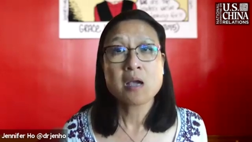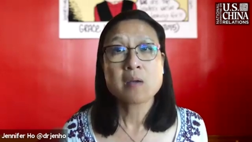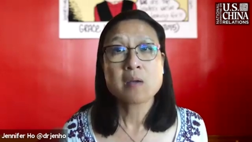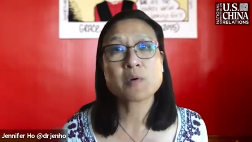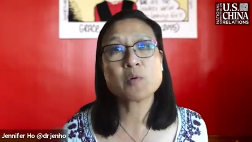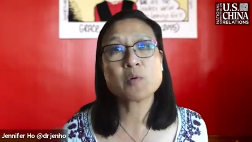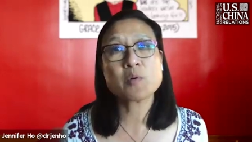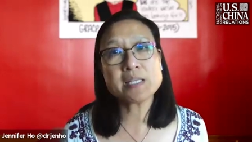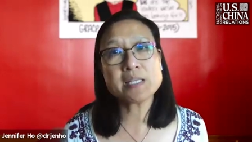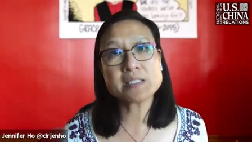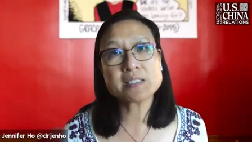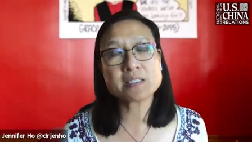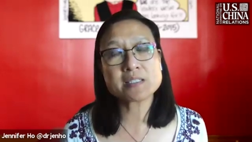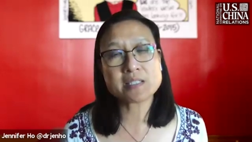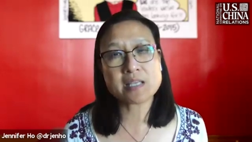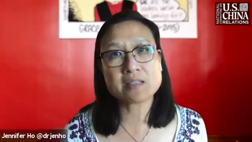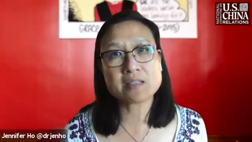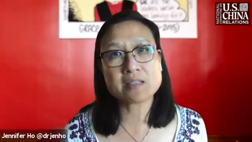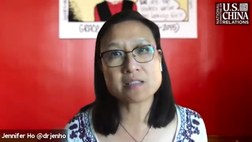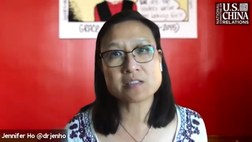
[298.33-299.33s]
but we need to
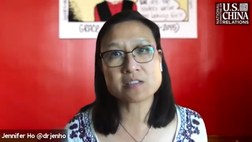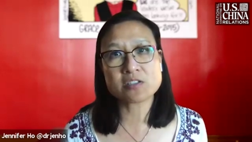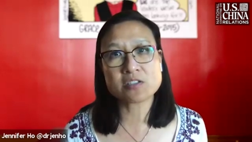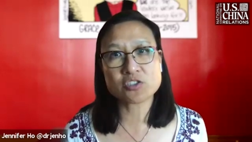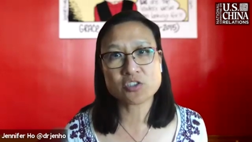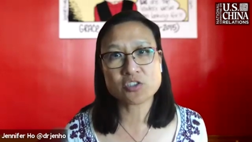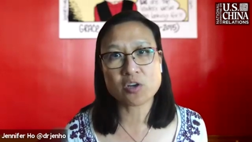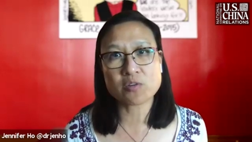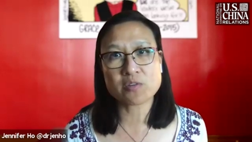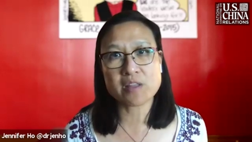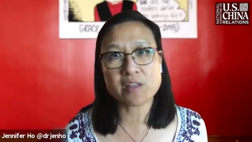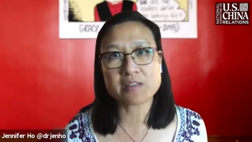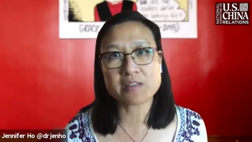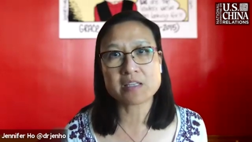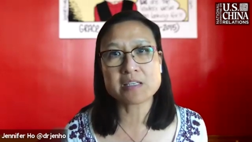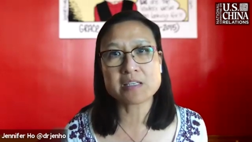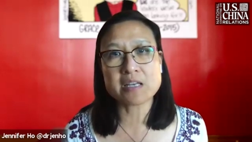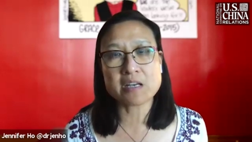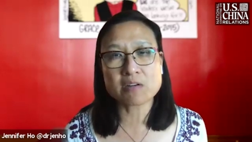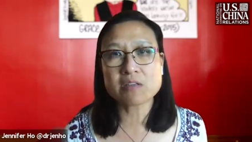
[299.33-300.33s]
say this to show that the
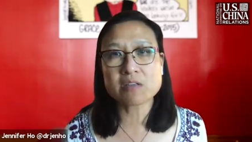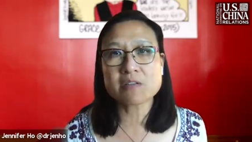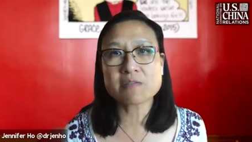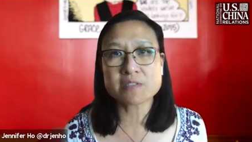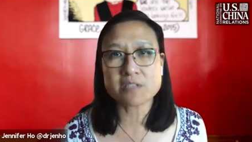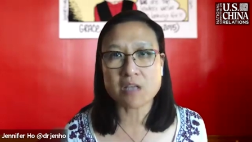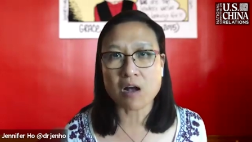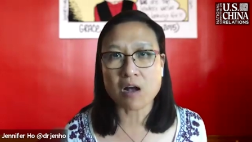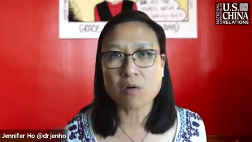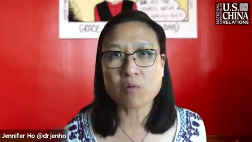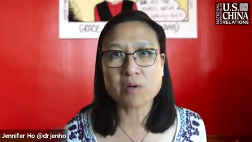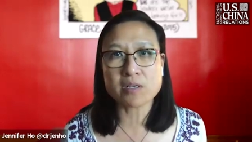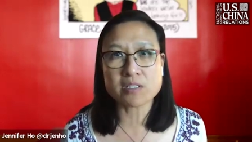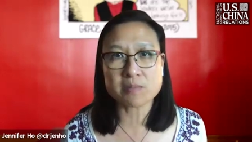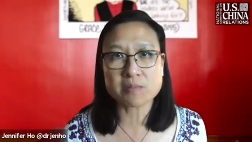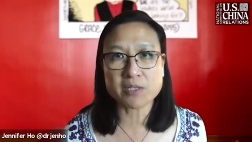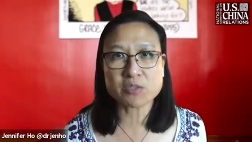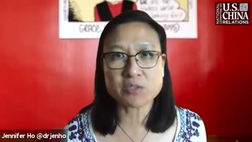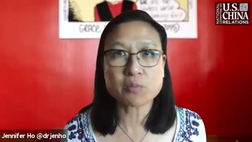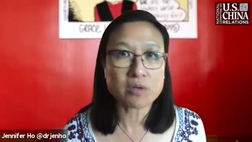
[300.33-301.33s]
narrative is always
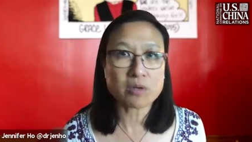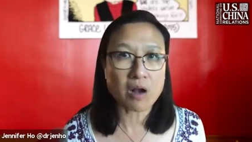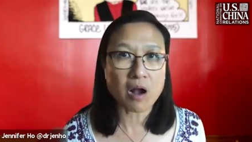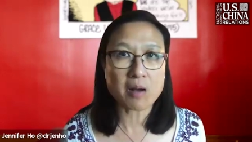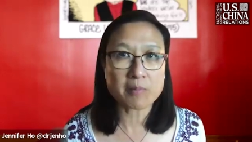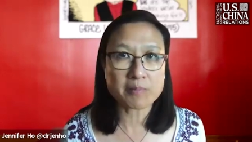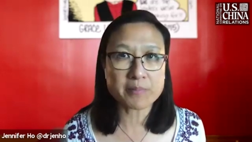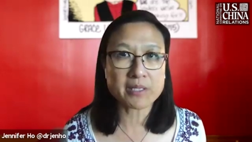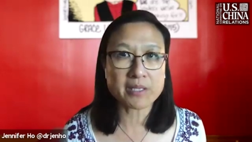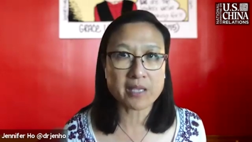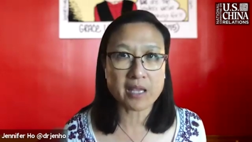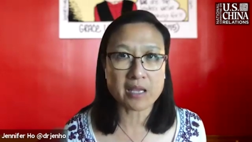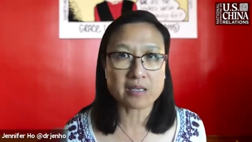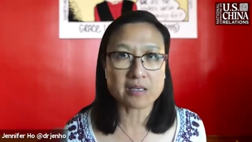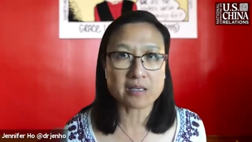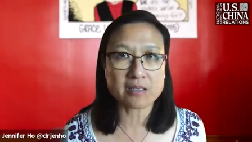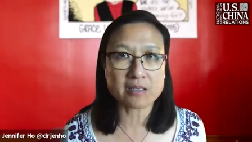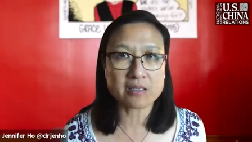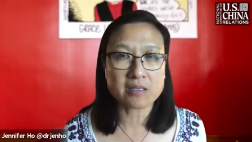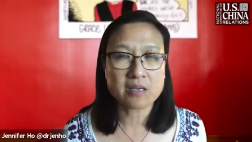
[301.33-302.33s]
much more
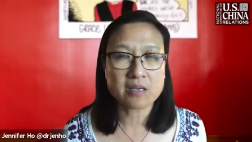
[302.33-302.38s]
complicated